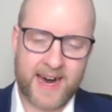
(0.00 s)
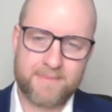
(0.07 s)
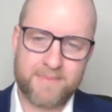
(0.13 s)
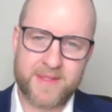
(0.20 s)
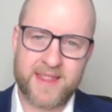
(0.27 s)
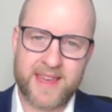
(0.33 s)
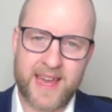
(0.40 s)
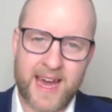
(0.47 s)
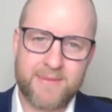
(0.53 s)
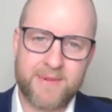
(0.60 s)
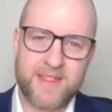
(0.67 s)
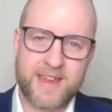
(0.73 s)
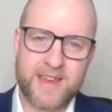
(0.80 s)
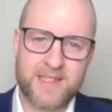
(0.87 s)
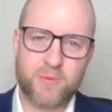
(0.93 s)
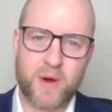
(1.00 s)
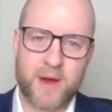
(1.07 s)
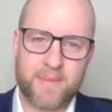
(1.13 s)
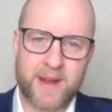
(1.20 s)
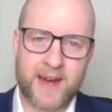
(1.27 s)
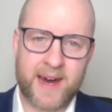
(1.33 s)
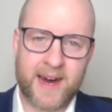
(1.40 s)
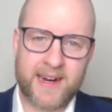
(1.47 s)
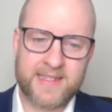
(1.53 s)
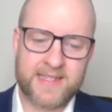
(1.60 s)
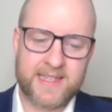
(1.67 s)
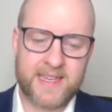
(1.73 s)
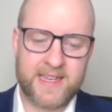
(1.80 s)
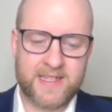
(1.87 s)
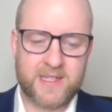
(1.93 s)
The aim of these webinars